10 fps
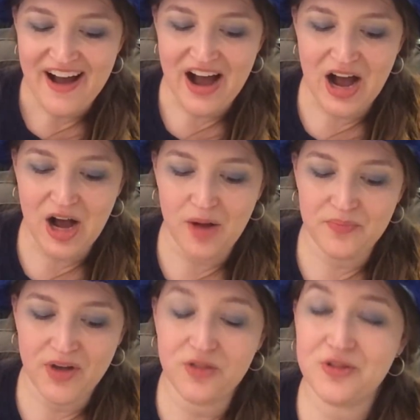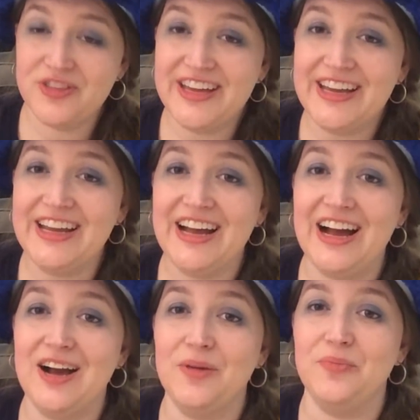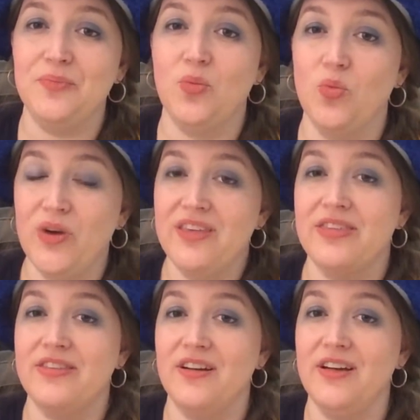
Other thing, with